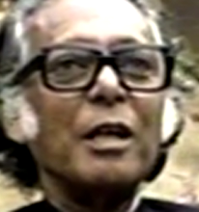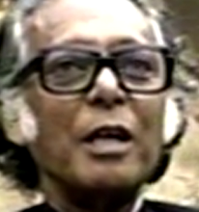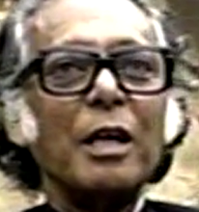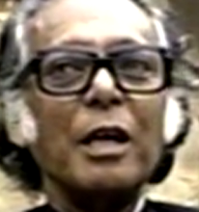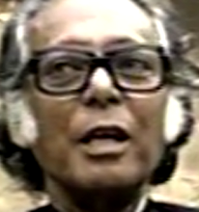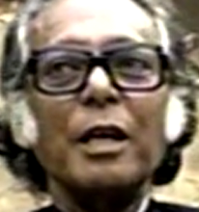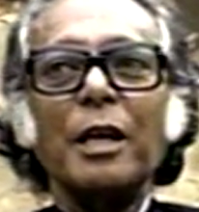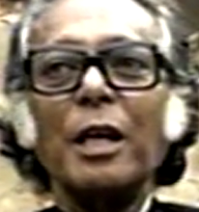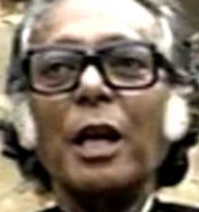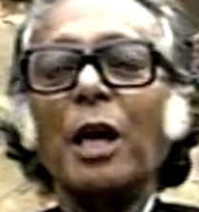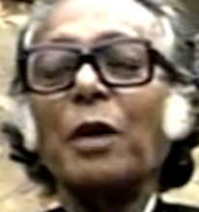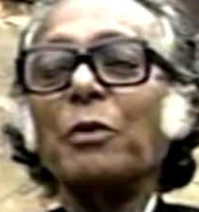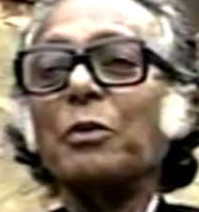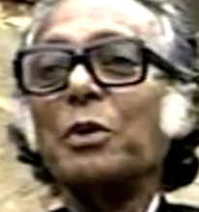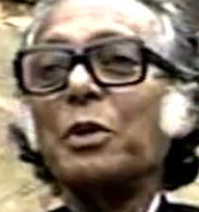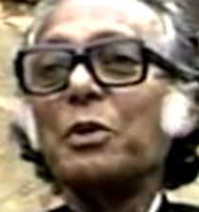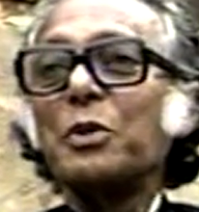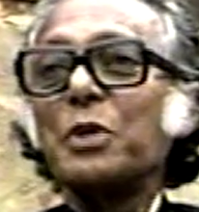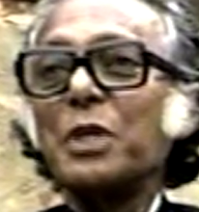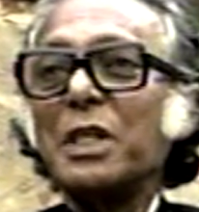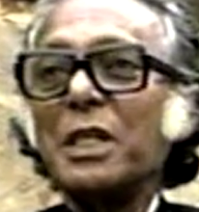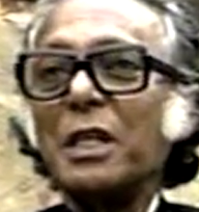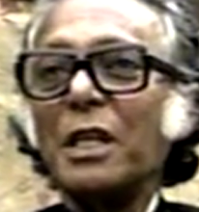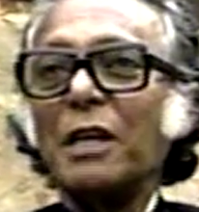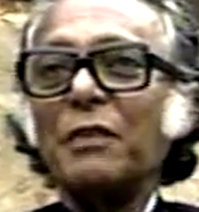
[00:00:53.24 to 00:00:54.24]
And now you
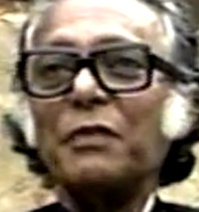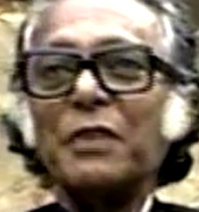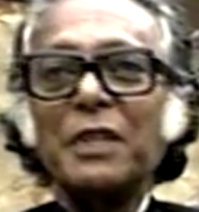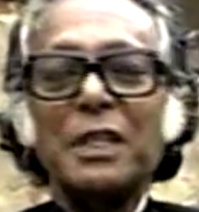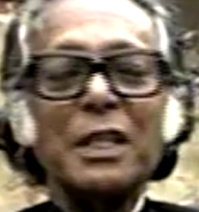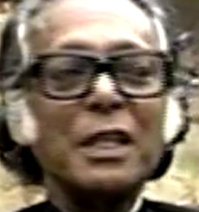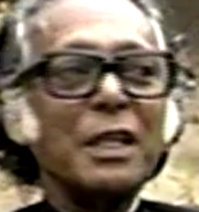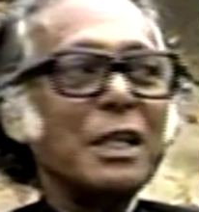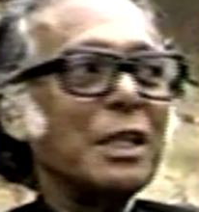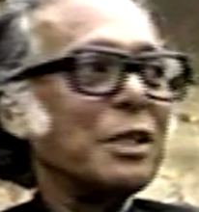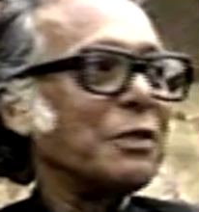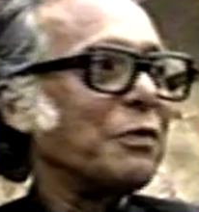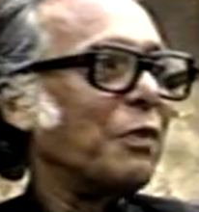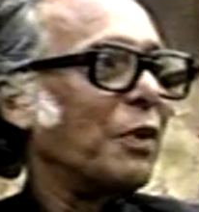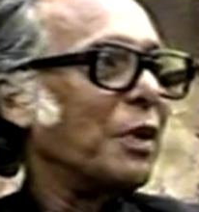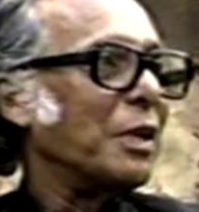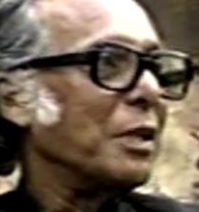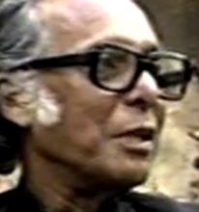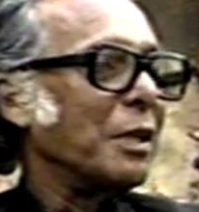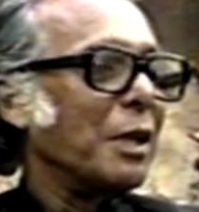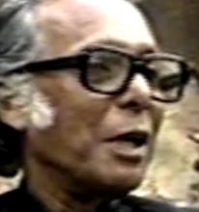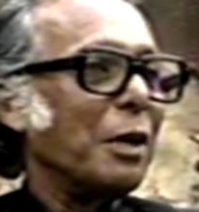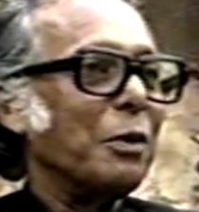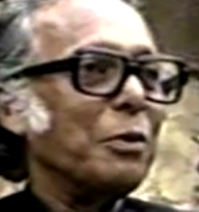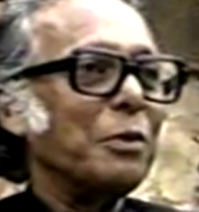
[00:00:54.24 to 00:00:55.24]
see everything has
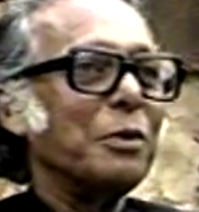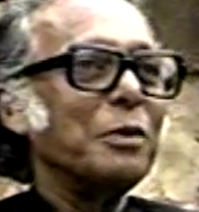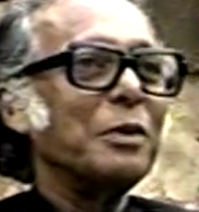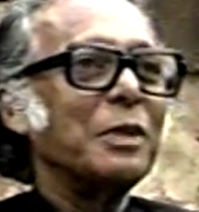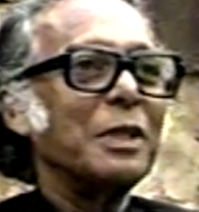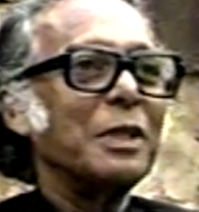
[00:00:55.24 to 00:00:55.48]
fallen down.